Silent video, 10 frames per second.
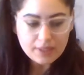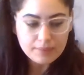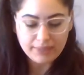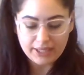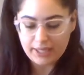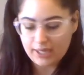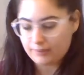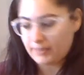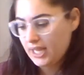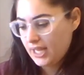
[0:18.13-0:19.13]
But
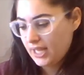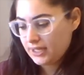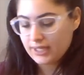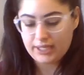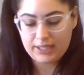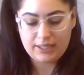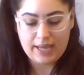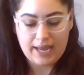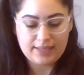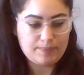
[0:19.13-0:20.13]
it
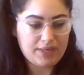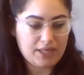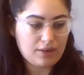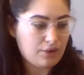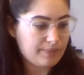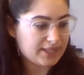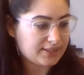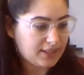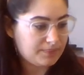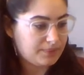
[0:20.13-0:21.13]
has been all mixed
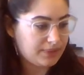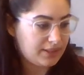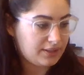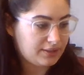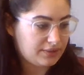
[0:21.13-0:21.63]
up with